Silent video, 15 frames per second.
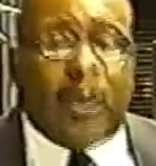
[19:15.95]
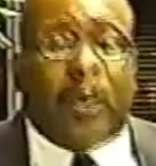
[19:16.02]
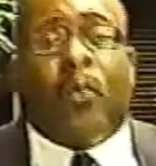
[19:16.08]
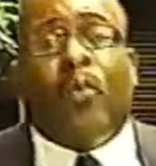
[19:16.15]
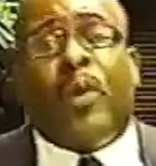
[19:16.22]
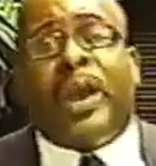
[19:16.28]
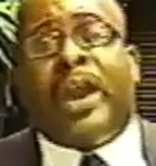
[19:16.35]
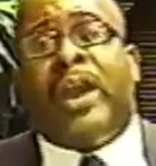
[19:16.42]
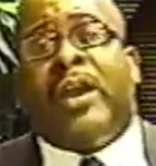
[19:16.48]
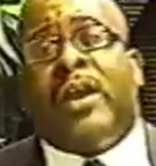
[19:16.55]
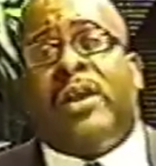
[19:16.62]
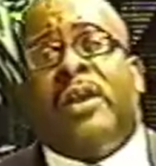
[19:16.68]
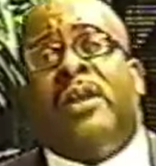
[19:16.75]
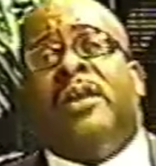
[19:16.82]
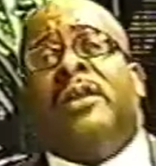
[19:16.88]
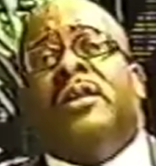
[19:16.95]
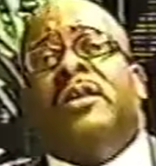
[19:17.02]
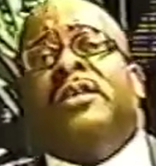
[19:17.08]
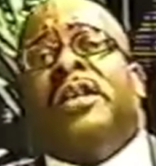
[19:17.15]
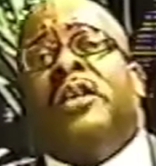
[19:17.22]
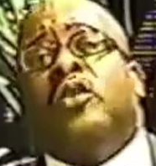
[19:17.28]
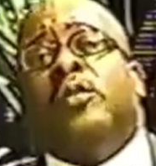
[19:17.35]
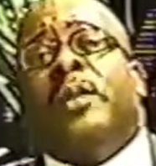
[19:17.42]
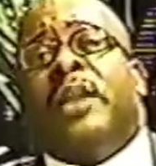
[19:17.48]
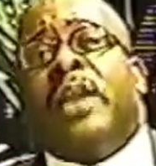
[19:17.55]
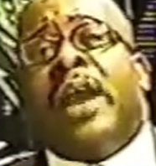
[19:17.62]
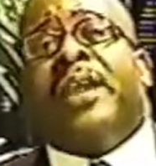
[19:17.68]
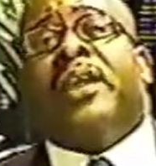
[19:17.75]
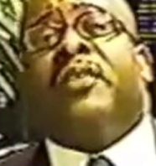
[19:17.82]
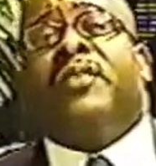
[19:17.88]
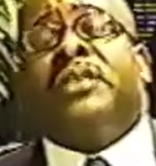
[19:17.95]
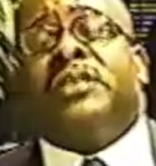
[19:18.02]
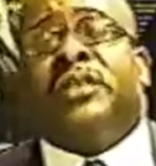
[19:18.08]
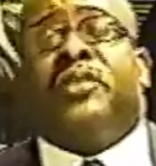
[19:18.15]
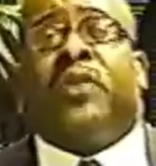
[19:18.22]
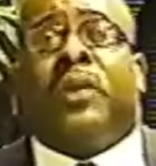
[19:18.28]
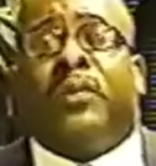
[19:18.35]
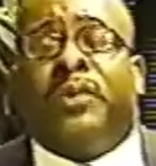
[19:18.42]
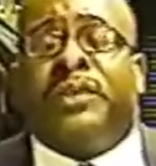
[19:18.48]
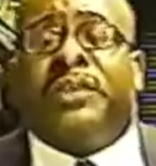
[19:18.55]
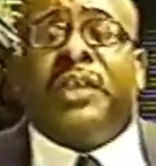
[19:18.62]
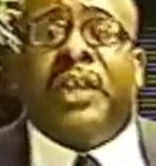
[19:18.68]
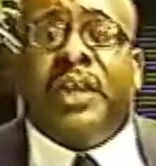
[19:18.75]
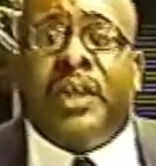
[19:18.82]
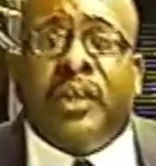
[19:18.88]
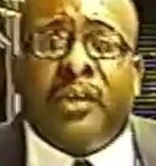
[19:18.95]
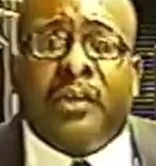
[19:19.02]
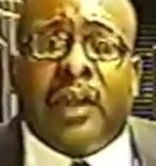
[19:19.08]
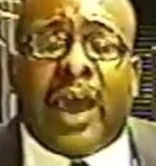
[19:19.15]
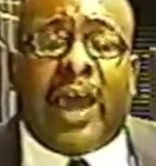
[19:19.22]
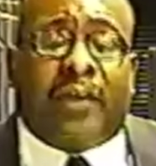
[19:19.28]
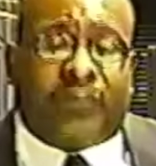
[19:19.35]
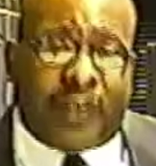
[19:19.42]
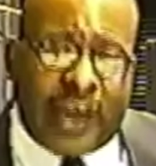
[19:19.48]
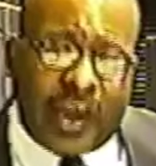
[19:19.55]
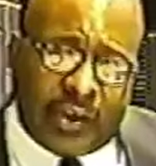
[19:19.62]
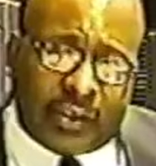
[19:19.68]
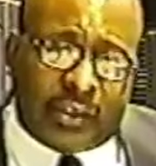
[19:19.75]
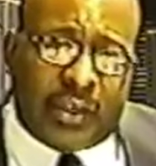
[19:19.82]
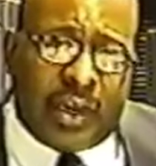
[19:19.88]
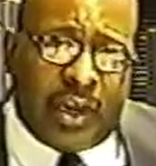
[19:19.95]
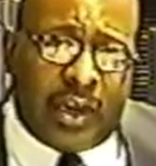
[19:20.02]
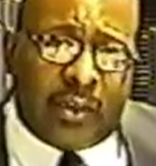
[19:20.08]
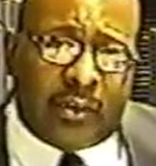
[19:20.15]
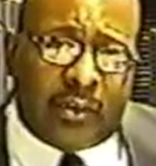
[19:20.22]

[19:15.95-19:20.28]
where the Illuminati originally thought it was in Afghanistan.